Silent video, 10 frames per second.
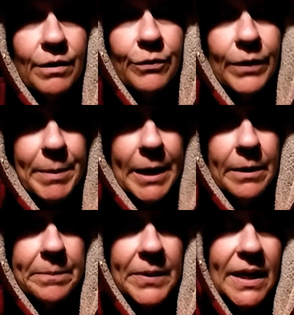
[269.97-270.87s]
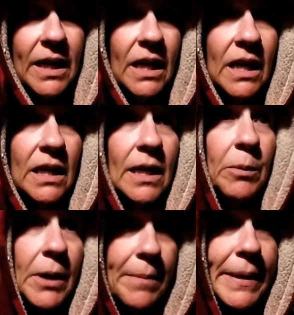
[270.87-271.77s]
female. Now,
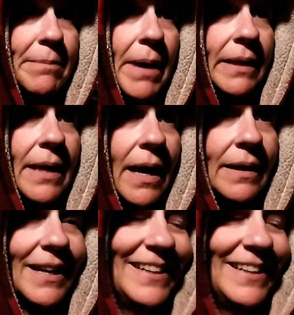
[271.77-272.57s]
what I mean by that,